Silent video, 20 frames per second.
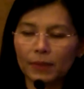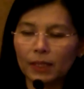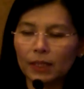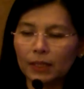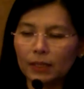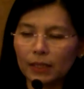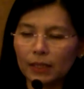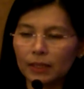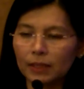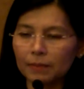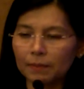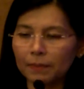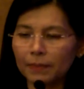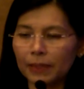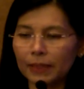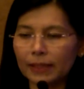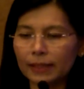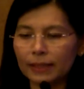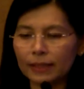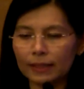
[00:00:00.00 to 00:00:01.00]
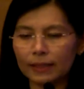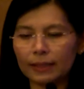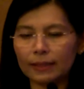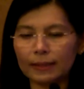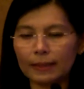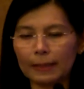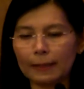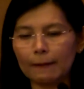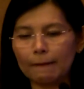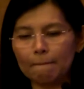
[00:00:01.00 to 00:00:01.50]
Yes, please.
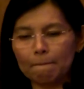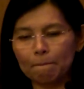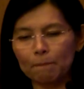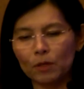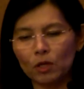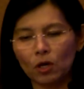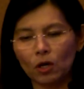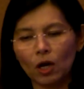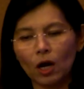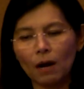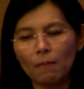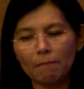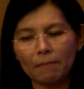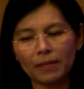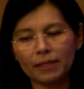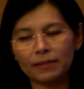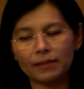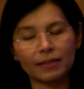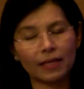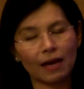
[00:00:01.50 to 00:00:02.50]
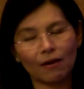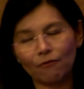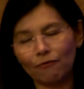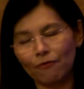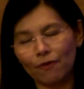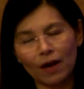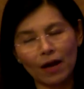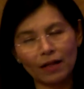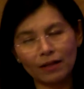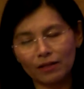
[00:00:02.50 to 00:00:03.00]
Your comments are
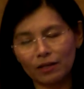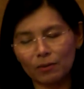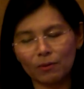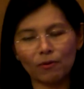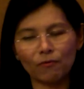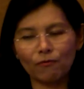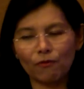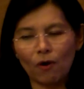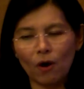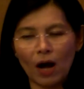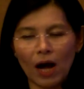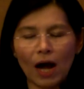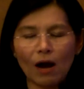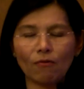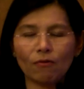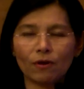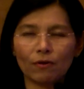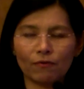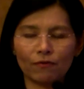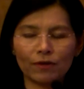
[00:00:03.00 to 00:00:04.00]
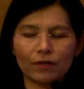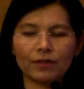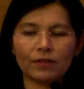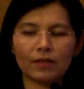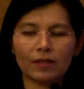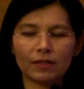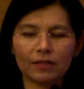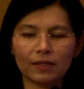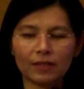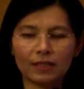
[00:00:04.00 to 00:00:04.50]
valuable for our
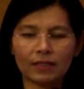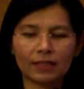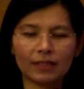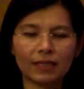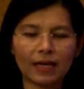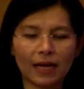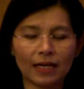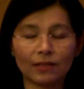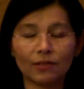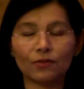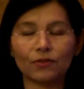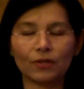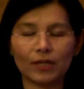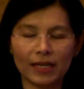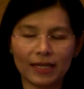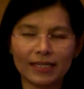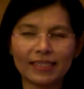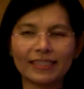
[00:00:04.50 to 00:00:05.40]
research in the country.